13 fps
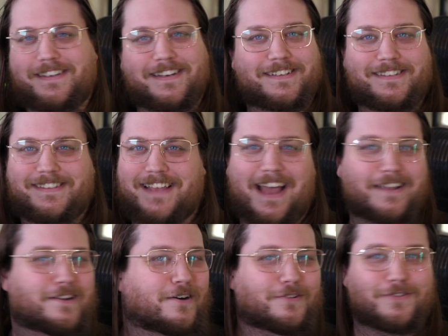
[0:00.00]
because I
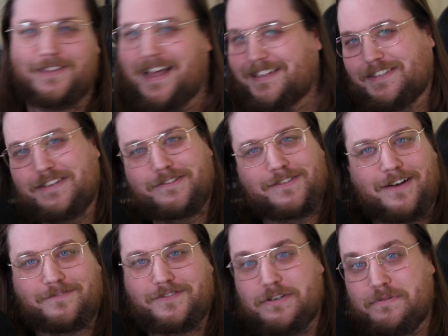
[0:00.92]
know lots of you
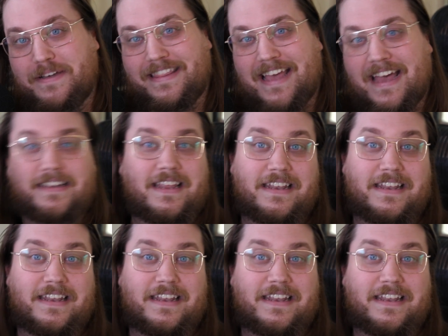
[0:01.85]
love doing that,